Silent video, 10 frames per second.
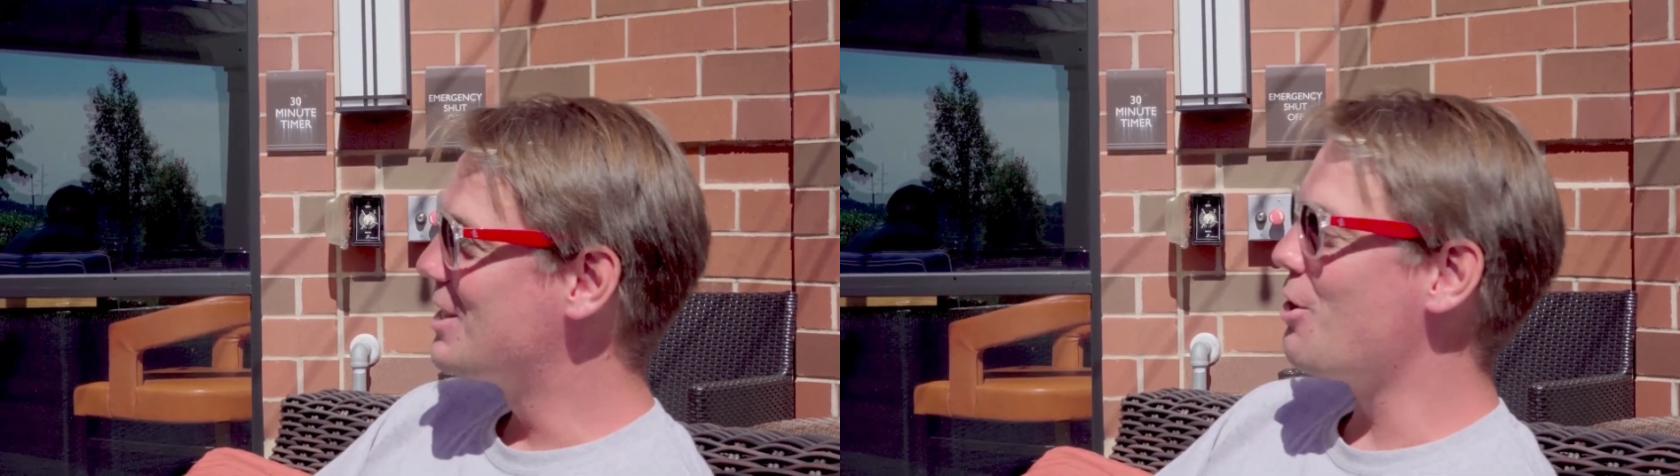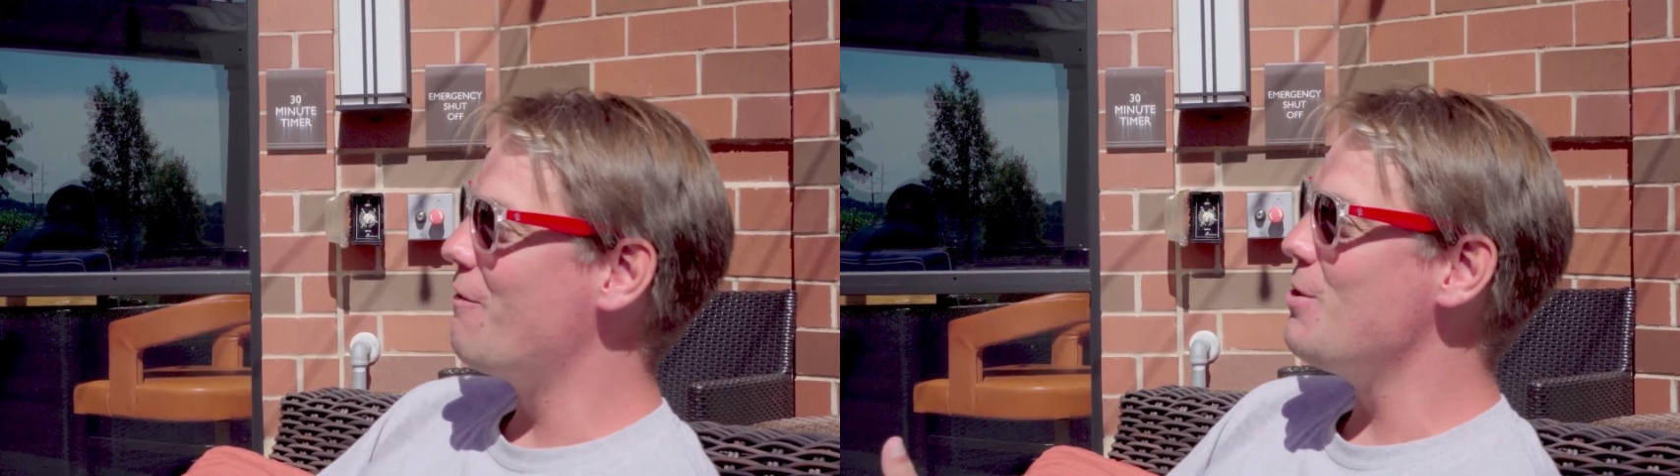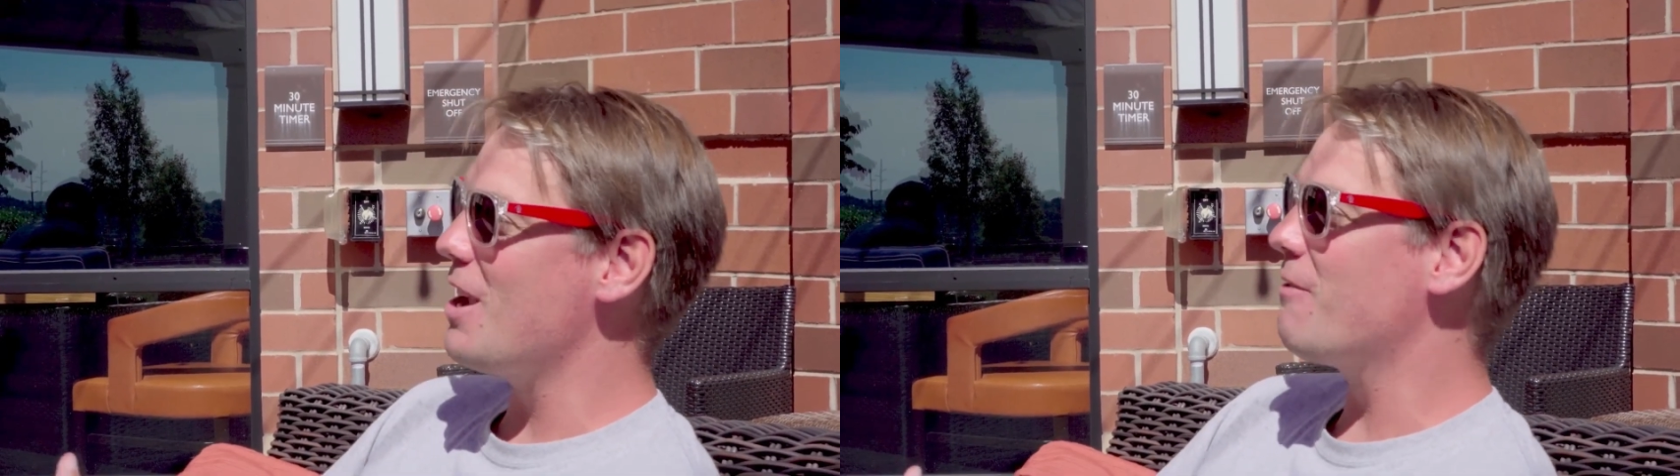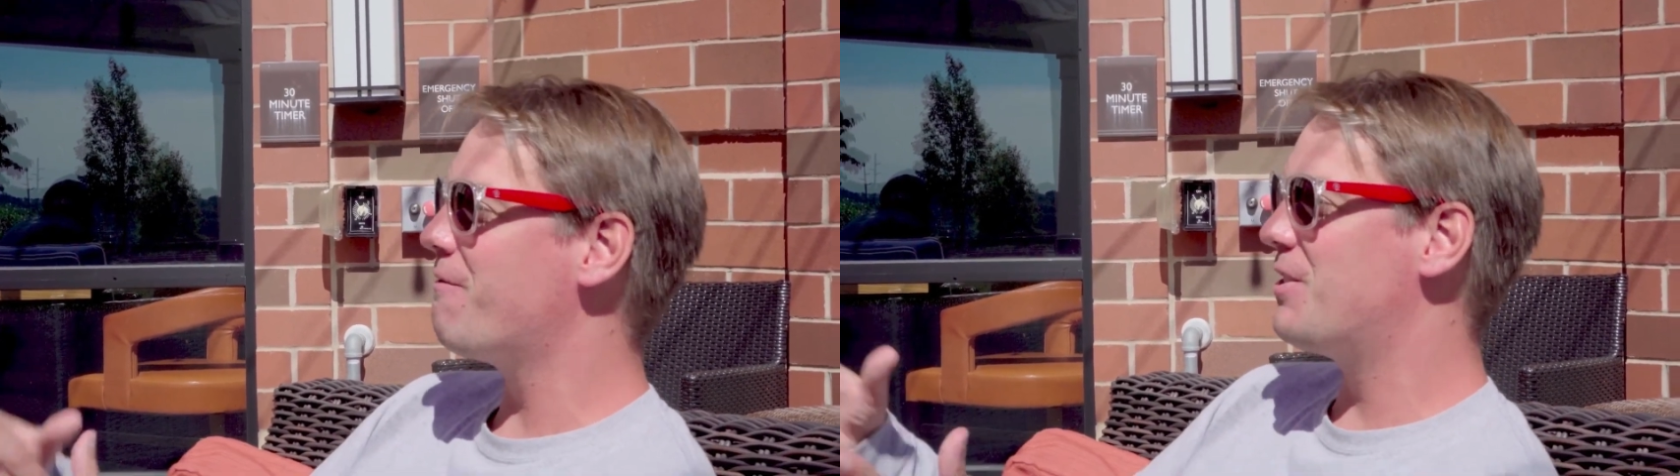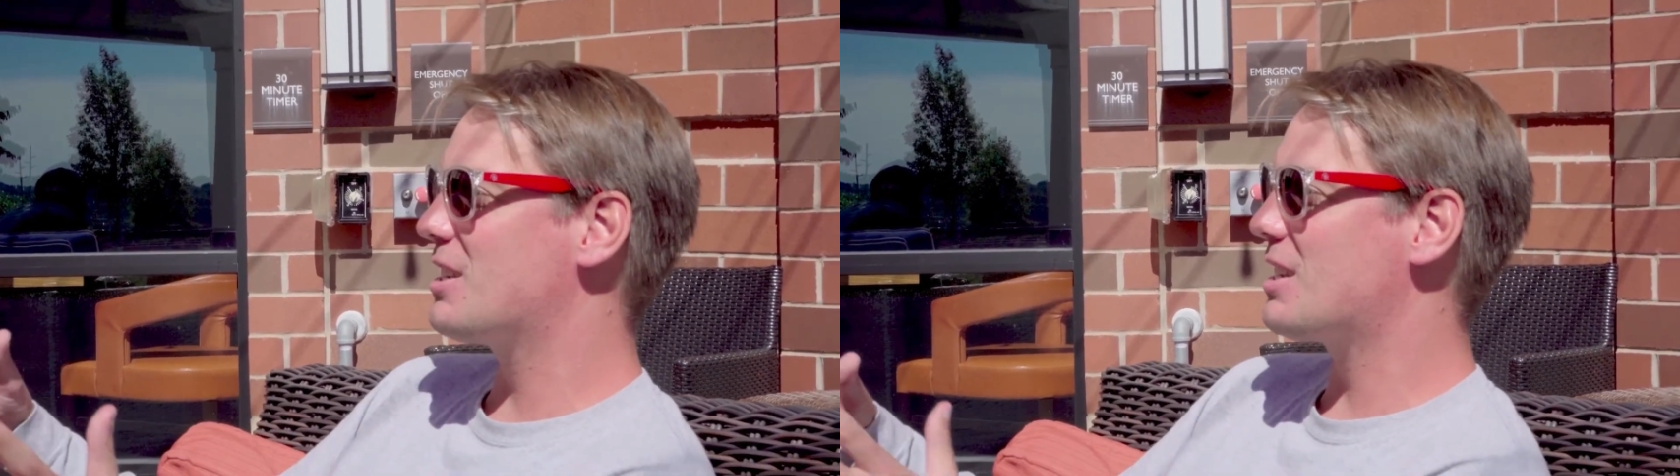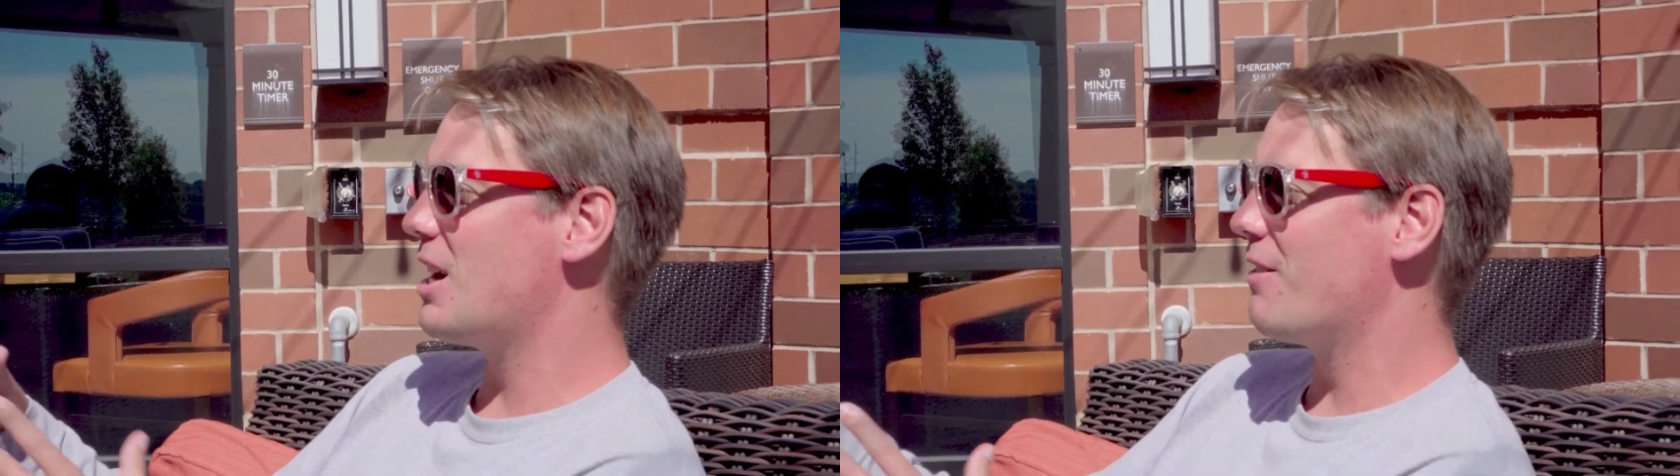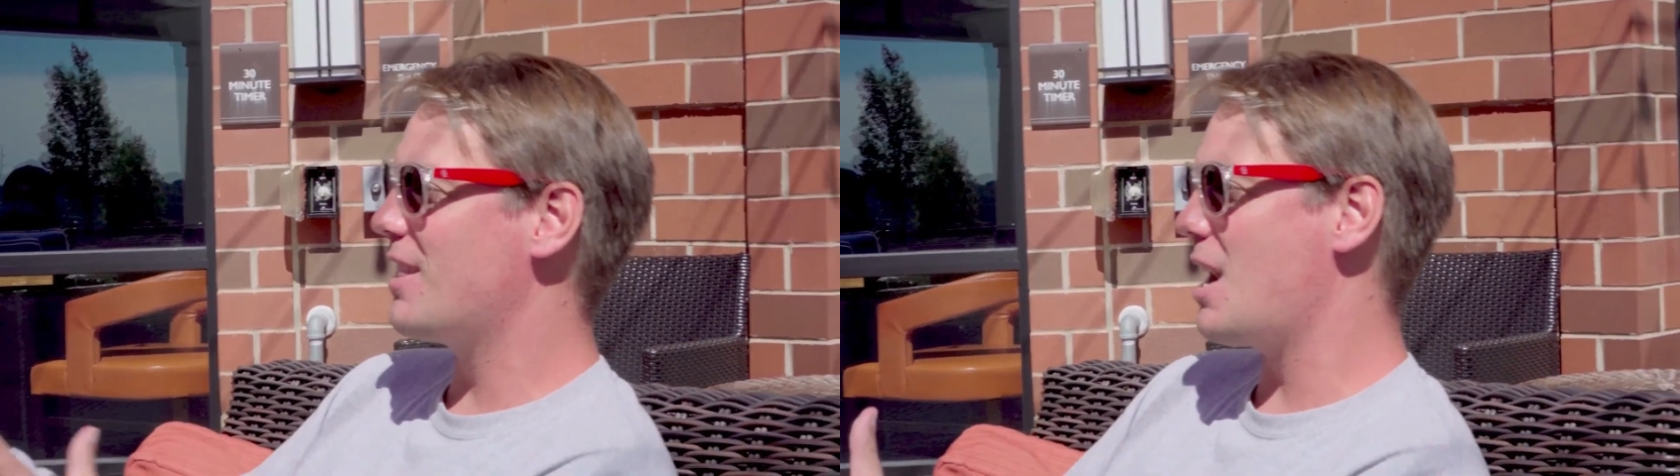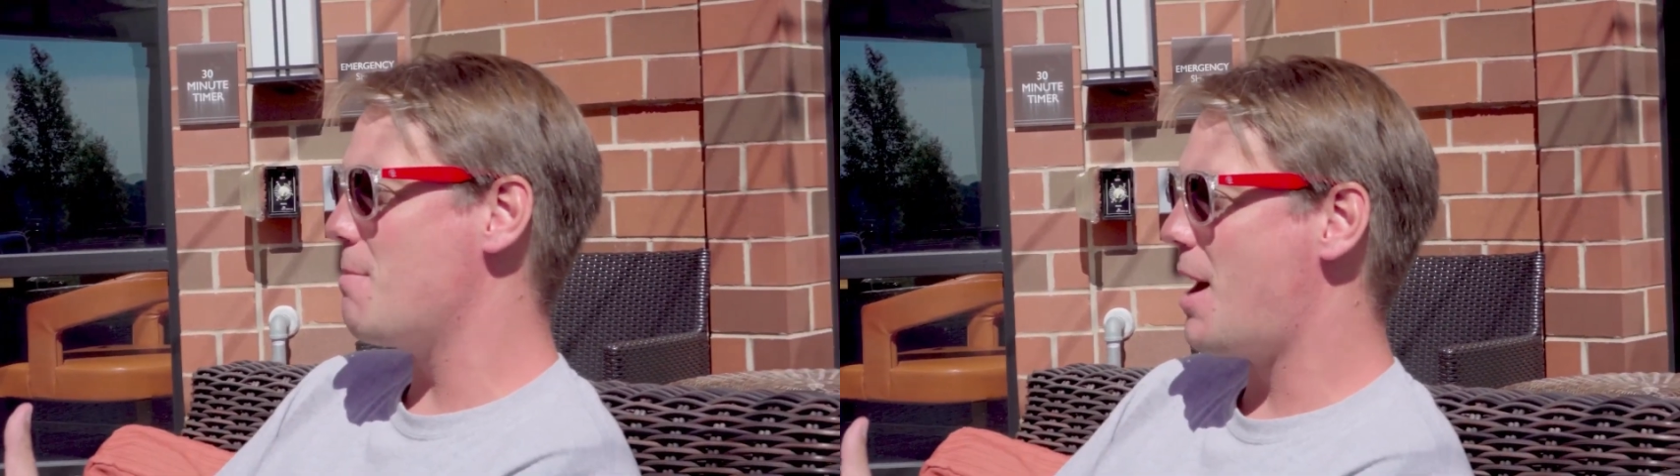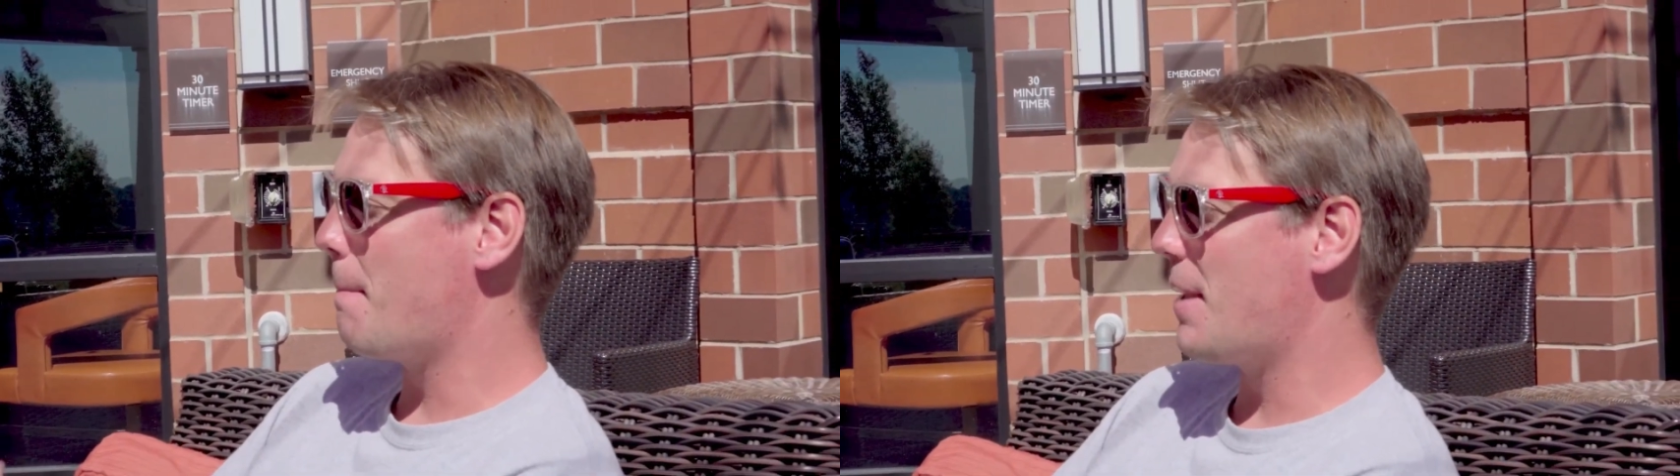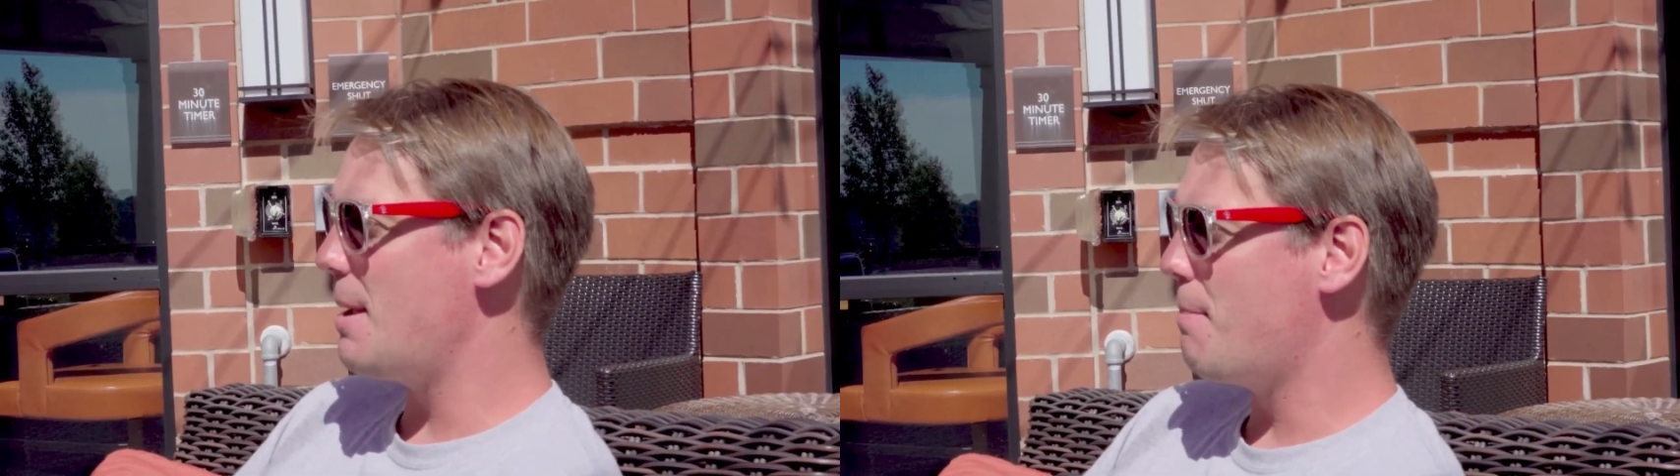So if you can discover that
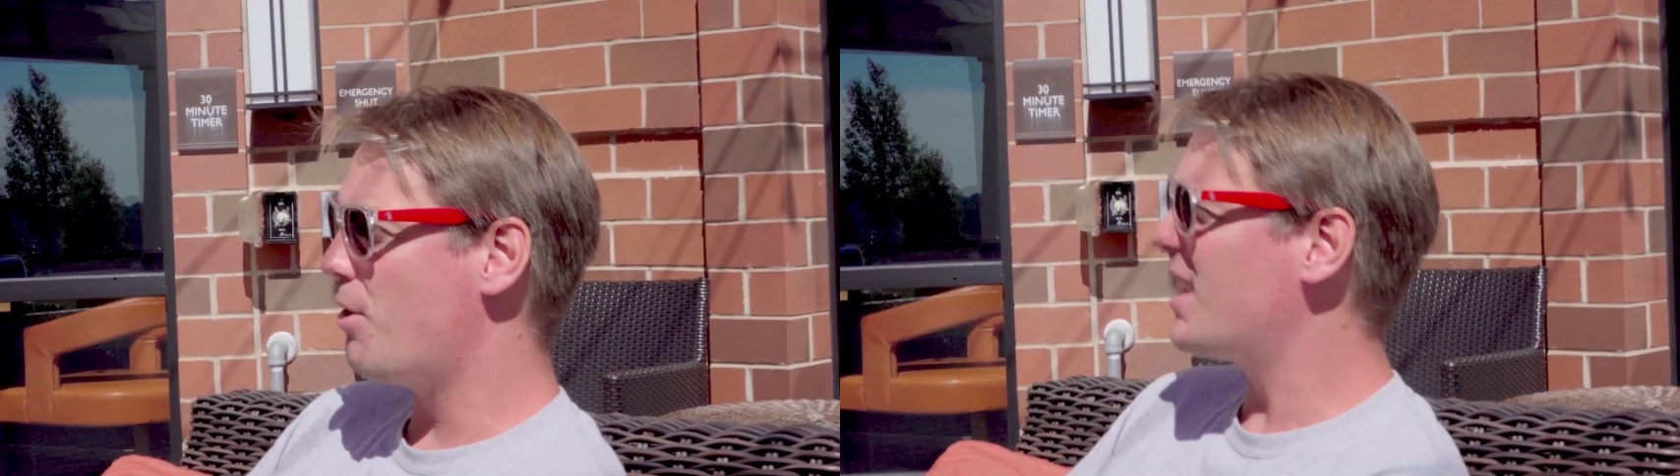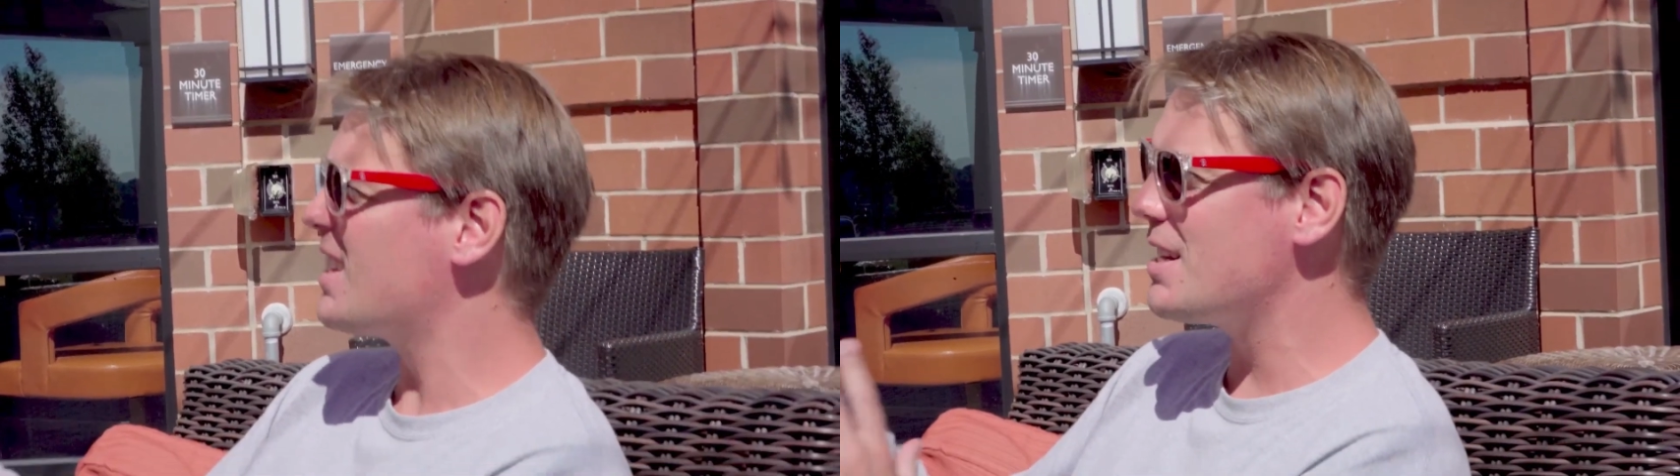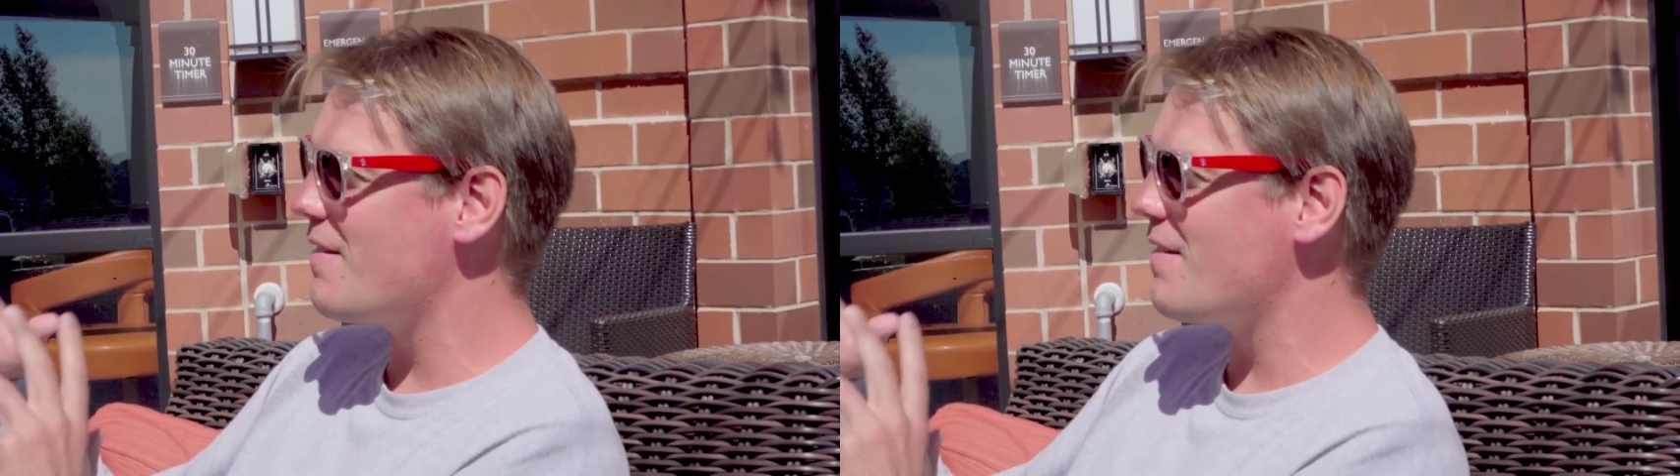about people, and it doesn't even